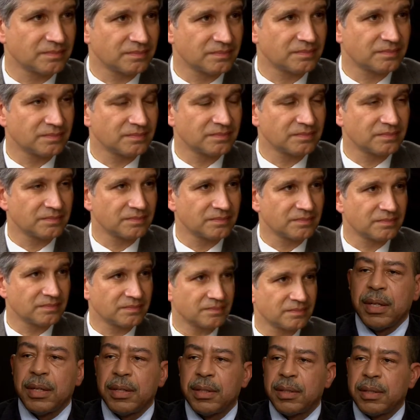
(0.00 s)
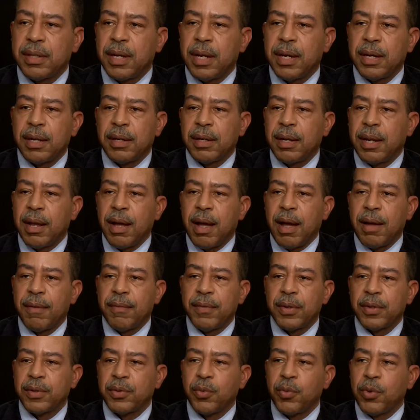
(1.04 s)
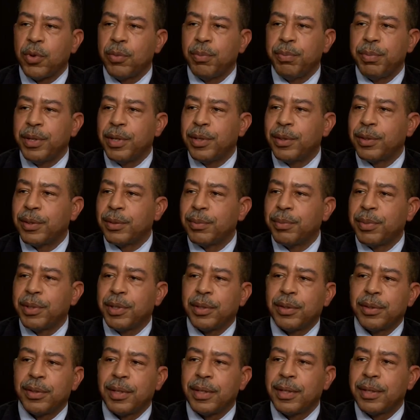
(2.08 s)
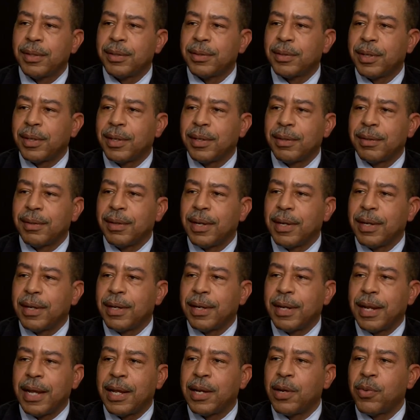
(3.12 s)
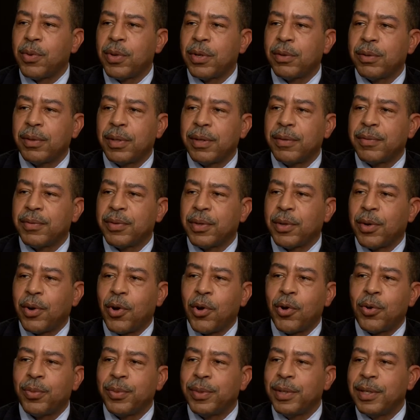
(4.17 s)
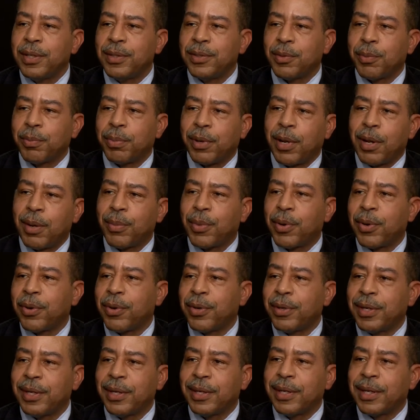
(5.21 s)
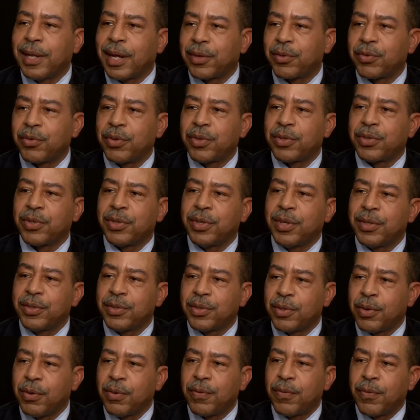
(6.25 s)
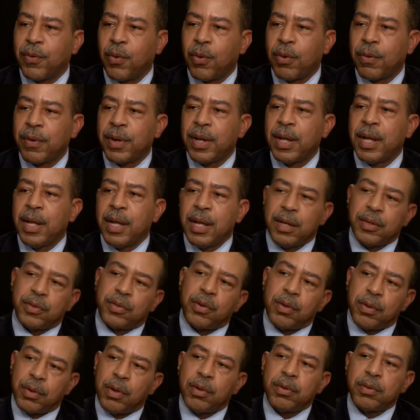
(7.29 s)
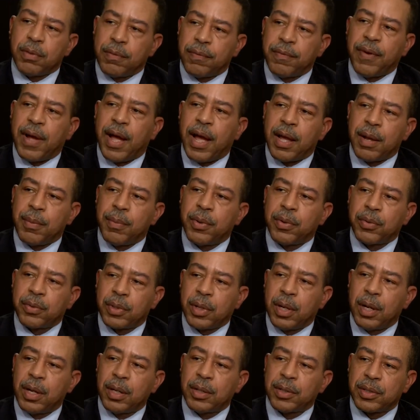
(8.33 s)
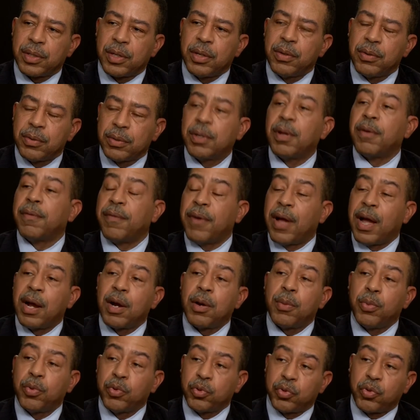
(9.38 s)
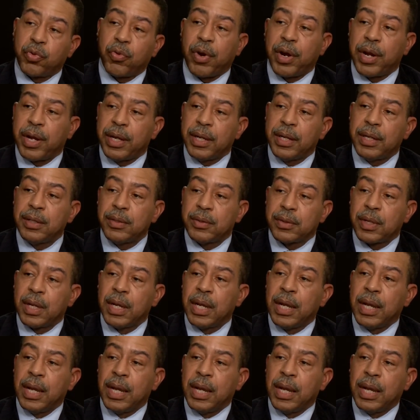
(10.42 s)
Because, stating the obvious, we're building buildings, and anyone who lives in a home needs a plumber and an electrician and so forth. And so those are viable skills, they're viable trades.